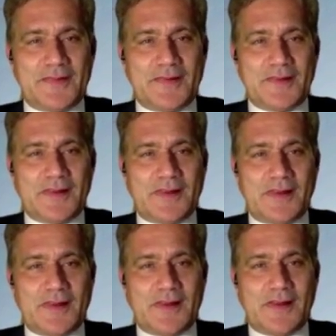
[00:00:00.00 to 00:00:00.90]

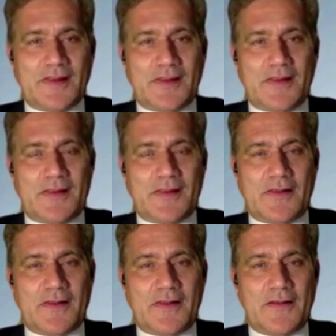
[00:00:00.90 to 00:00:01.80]

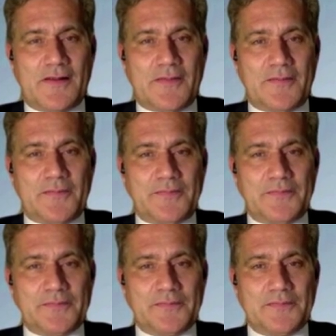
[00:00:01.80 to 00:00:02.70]

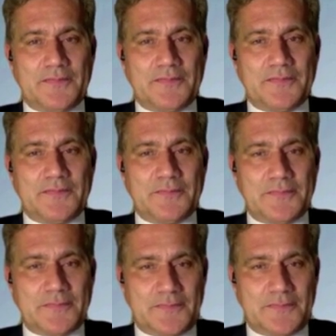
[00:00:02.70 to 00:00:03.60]

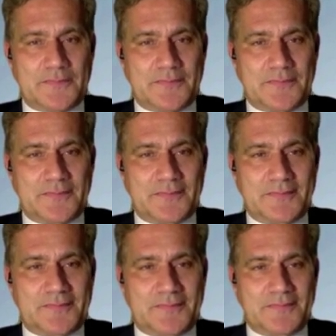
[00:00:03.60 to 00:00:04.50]

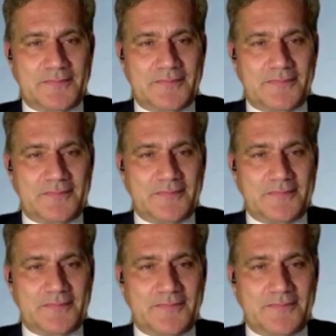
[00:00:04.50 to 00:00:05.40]

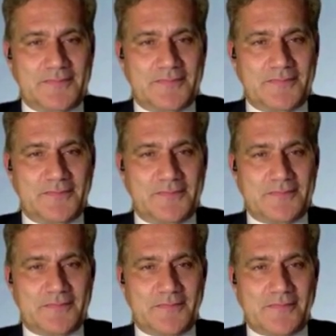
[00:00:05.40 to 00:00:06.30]

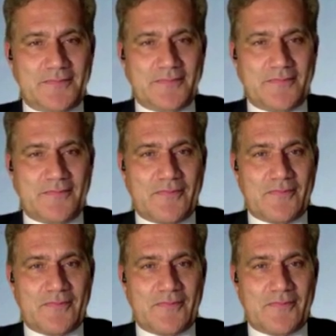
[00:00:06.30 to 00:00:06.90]
The person shown says nothing.